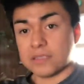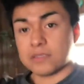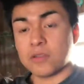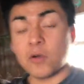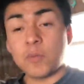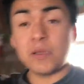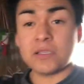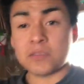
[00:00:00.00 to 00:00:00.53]

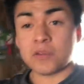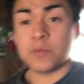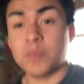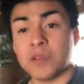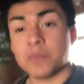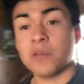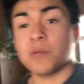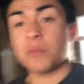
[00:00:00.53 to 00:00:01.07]
Lopez is gonna
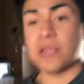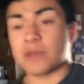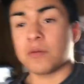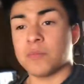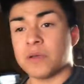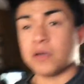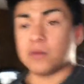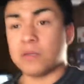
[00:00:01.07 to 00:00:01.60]
pick me up like
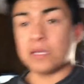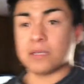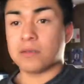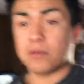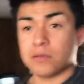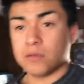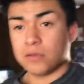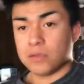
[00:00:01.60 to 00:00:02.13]
about like
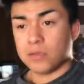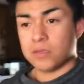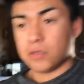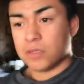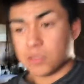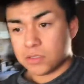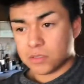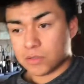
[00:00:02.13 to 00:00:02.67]

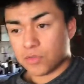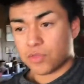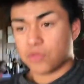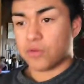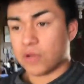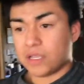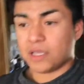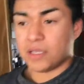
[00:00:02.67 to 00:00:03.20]

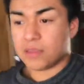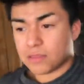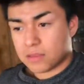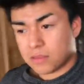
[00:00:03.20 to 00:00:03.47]
3